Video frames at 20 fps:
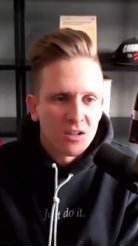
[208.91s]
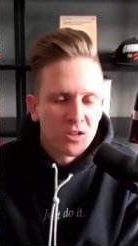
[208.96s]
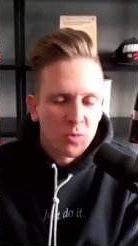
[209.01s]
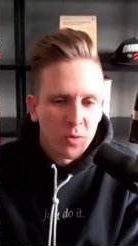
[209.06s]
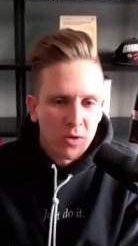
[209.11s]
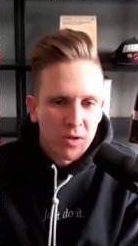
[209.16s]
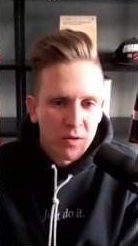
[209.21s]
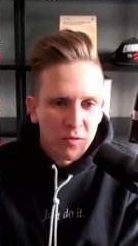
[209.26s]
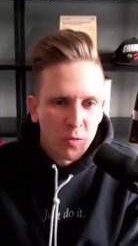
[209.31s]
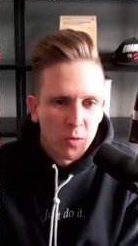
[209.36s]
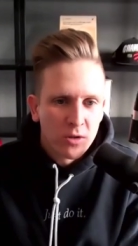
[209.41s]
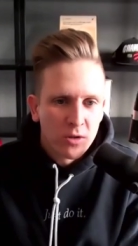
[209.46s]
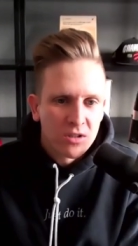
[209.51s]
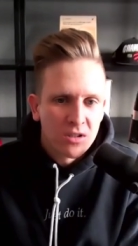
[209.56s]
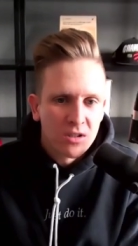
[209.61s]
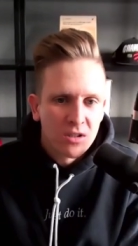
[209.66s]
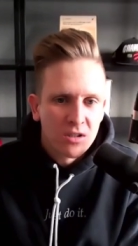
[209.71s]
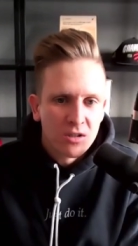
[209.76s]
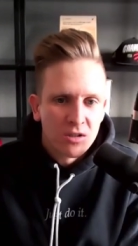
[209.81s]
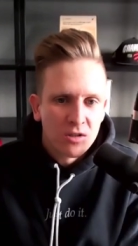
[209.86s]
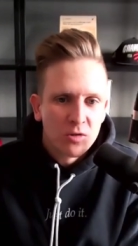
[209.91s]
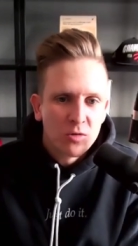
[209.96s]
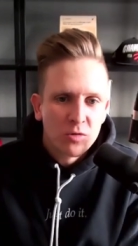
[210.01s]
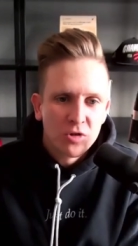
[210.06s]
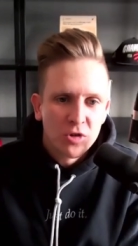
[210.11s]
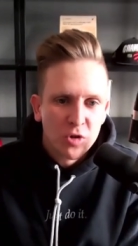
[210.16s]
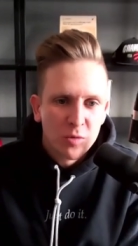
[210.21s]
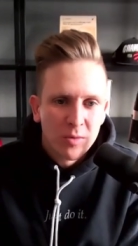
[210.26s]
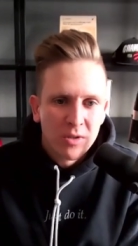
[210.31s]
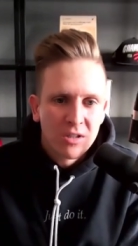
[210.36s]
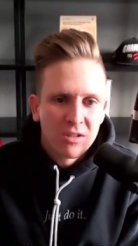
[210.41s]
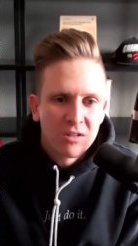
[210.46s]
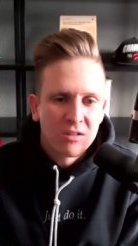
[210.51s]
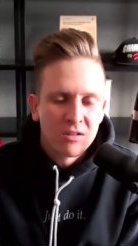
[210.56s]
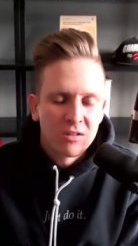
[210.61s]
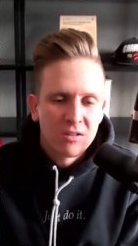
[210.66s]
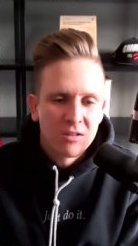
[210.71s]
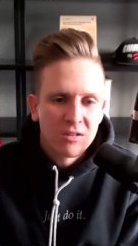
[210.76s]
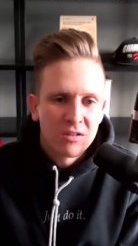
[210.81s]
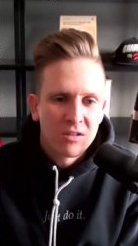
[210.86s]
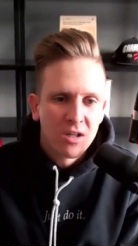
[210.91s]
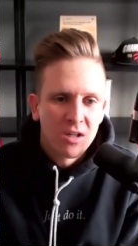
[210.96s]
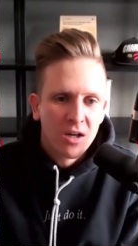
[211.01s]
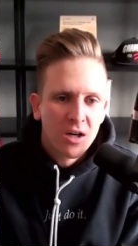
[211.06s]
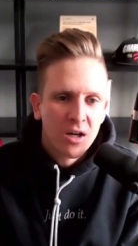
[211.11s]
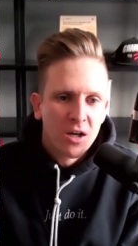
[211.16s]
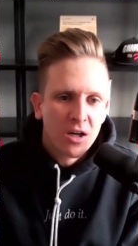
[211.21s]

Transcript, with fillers: 2014, YouTubing since